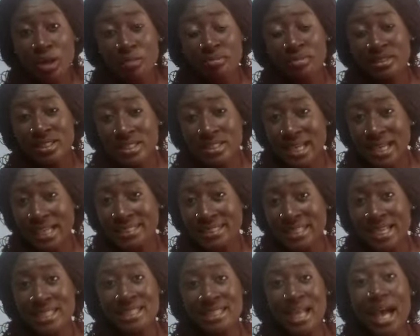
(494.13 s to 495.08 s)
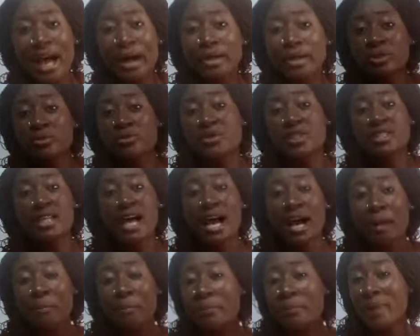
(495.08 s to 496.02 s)
designers' outfits
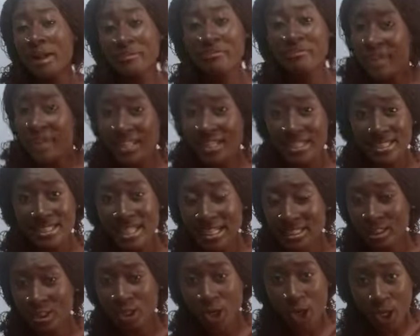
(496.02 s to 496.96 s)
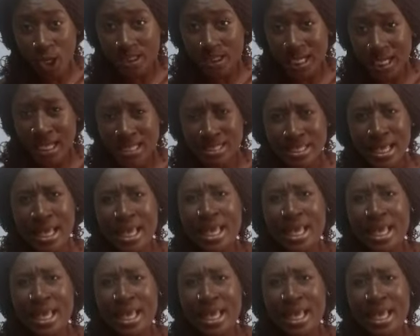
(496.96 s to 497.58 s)
are perfect than the others.